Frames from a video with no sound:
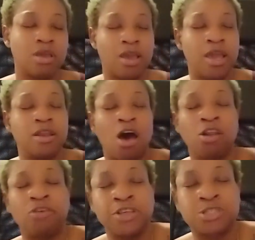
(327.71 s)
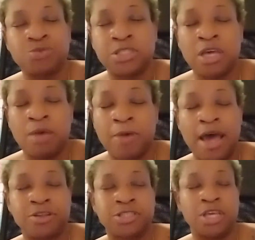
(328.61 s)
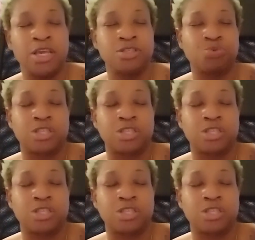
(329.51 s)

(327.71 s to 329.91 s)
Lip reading: and all of this was done behind the scenes.